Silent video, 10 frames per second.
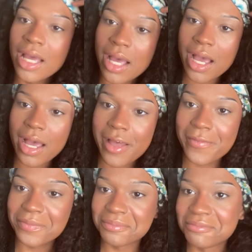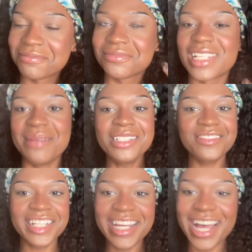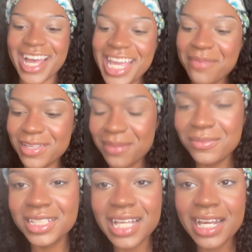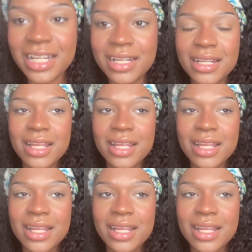I'm just very hype and I'm excited.